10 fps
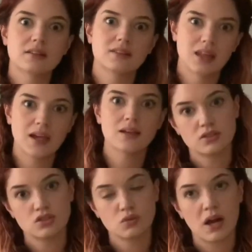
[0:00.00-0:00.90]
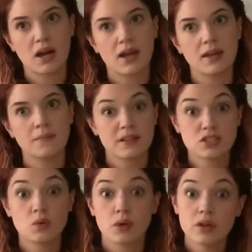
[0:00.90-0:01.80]
like dry
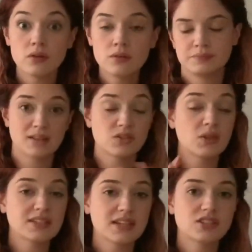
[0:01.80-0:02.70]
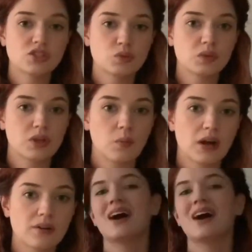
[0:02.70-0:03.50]
soil, so they tend to do really well.